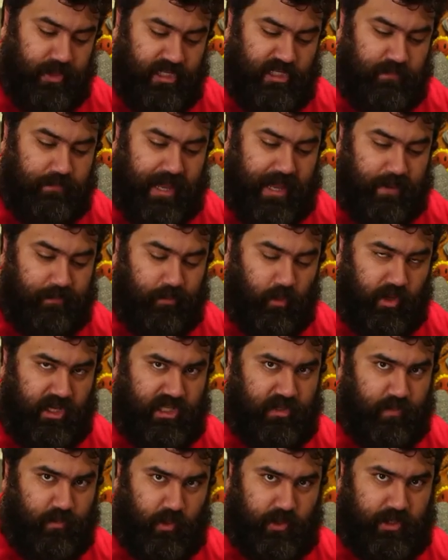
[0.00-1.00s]
This bad boy
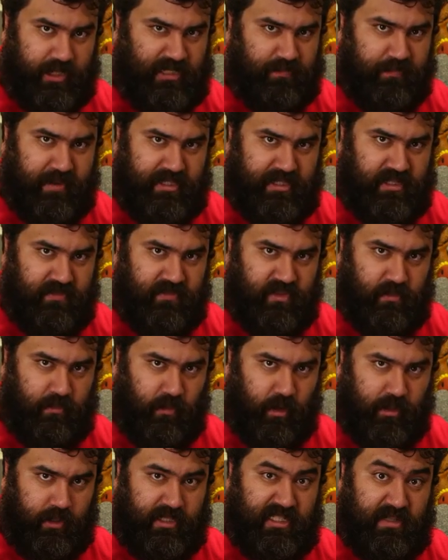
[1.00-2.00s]
is pretty expensive in the
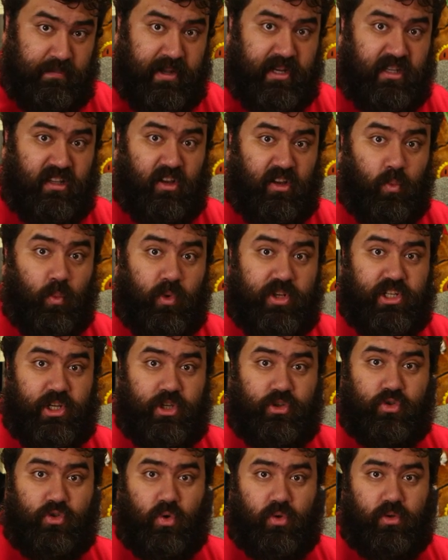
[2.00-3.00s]
market, depending on which
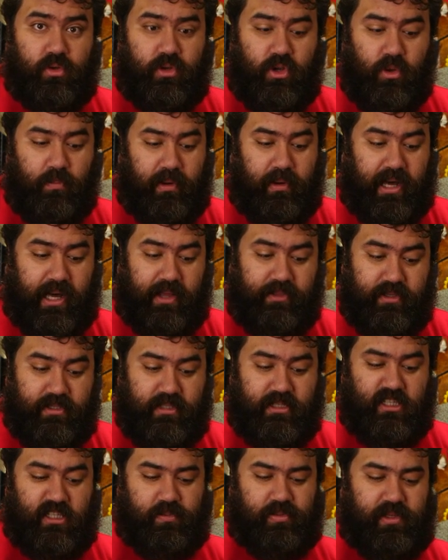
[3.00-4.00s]
controller you buy. This
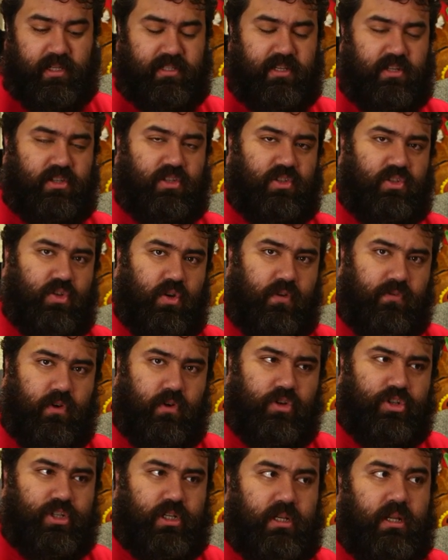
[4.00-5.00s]
is the PlayStation 2
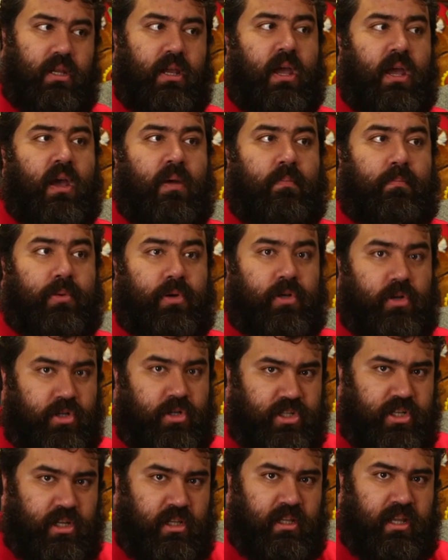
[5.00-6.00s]
version.
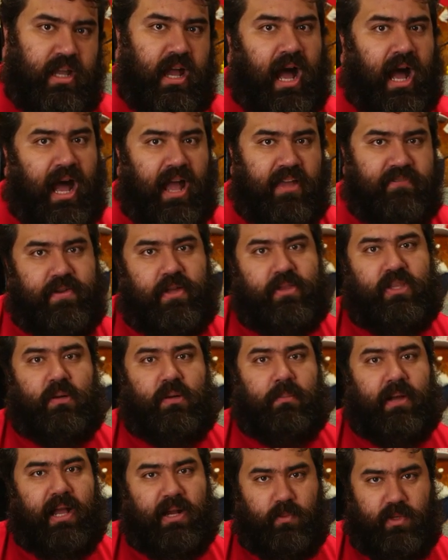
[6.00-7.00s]
Personally, I found that
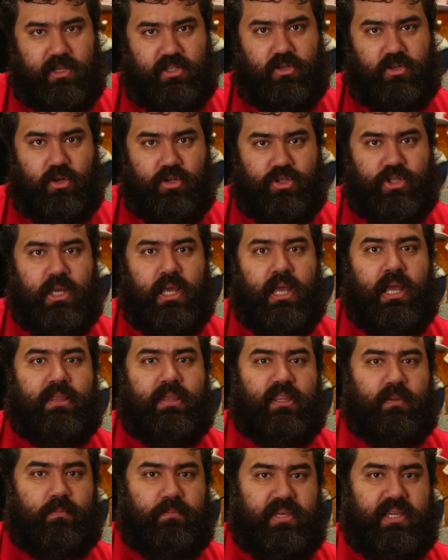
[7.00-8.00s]
in my research,
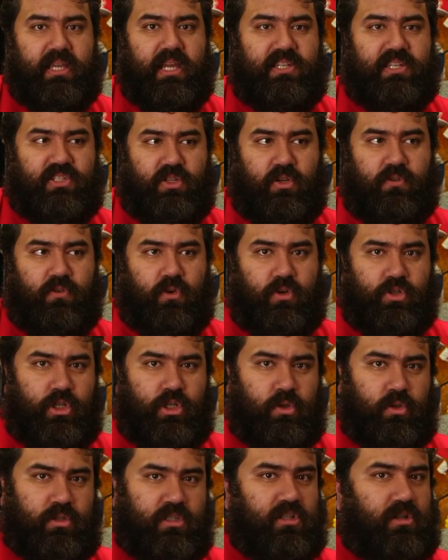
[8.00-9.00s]
the PS2
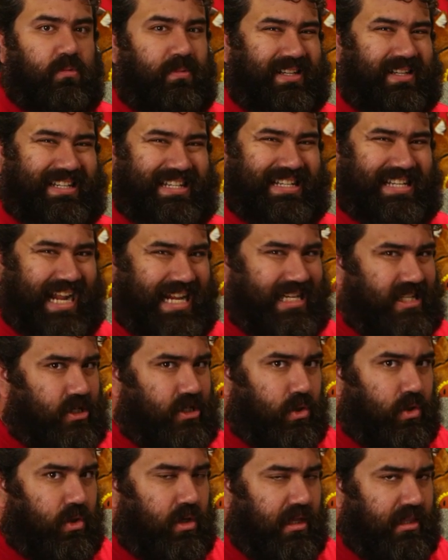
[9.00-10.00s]
version looked a little bit
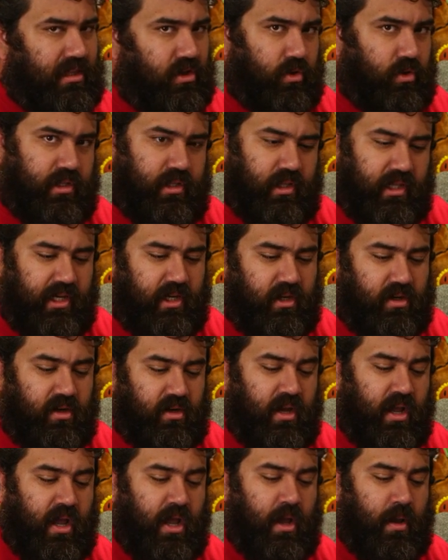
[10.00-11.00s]
nicer, a little
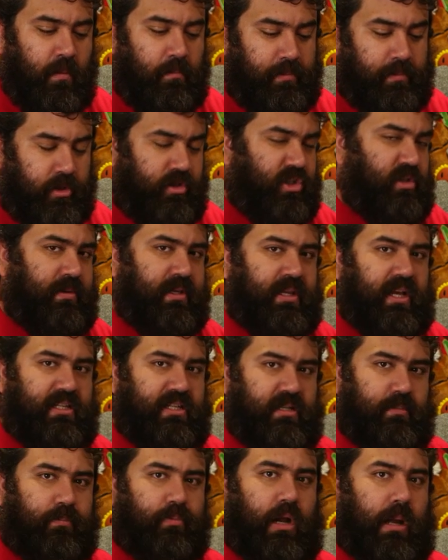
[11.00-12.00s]
cleaner, mostly
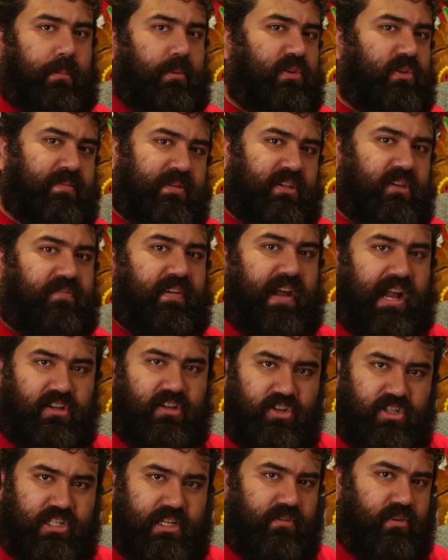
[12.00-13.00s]
because it probably was
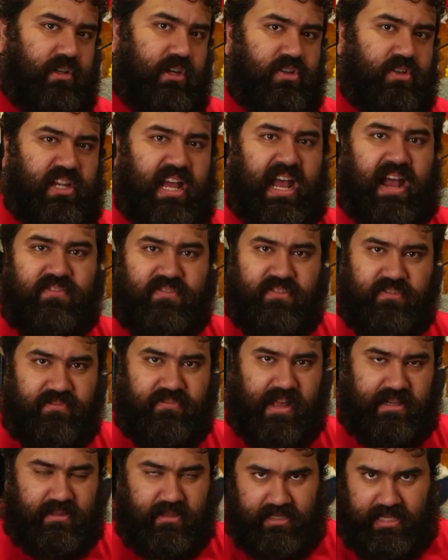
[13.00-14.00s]
manufactured several years after the
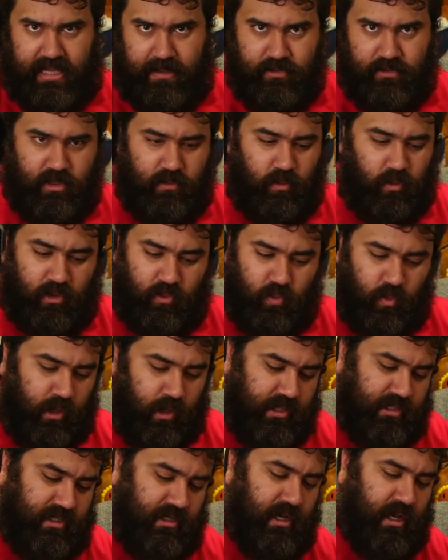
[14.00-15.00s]
fact the GameCube one
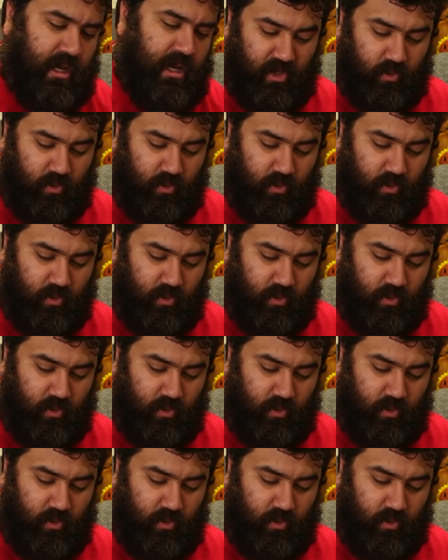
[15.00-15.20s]
was.